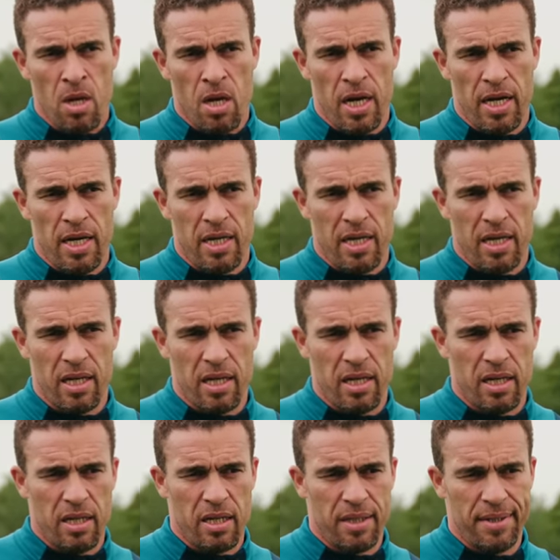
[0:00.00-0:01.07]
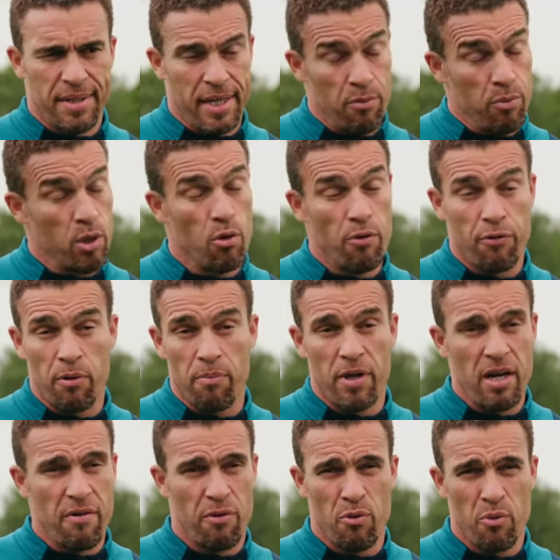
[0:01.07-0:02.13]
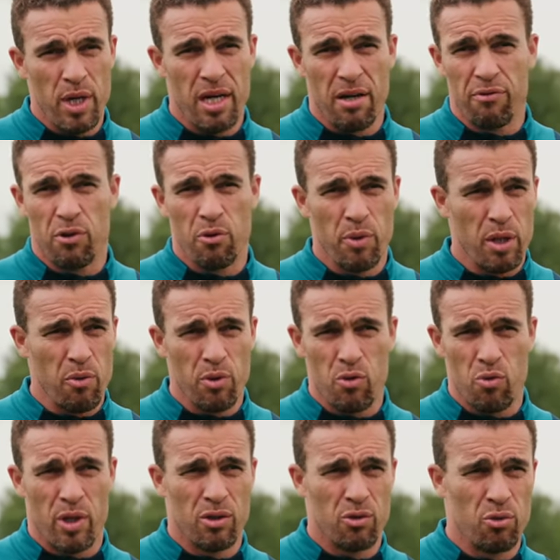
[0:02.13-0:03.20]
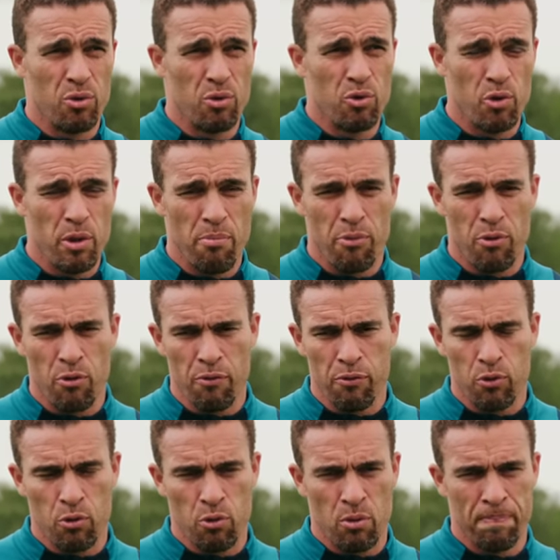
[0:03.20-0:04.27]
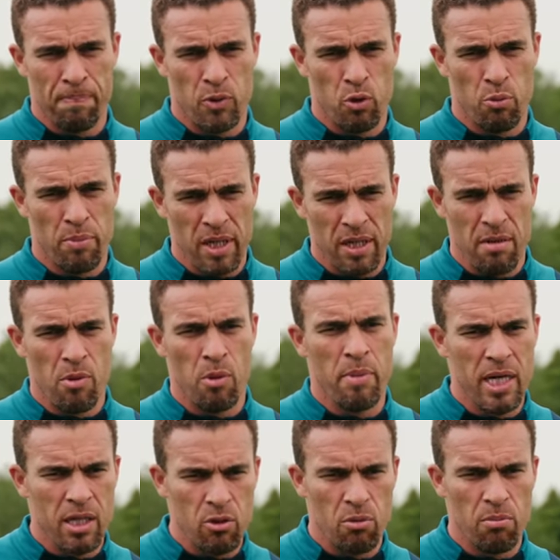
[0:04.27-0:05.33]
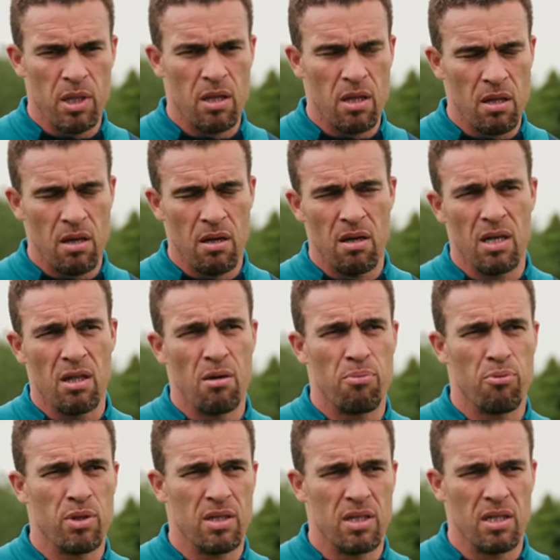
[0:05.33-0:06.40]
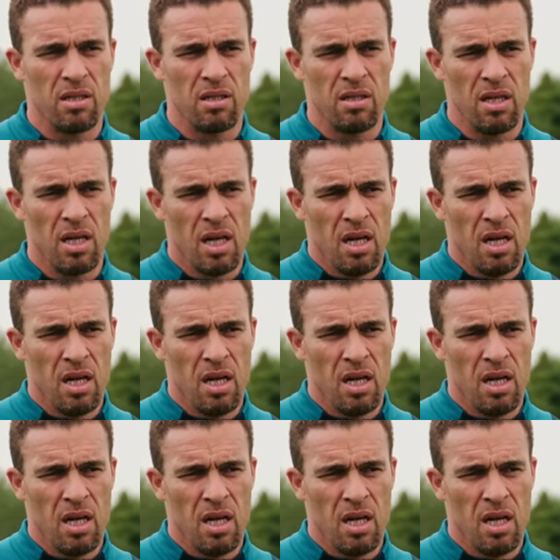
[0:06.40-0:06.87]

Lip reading: and we go from there for week after week. We start to improve, to build the momentum in the pre-season,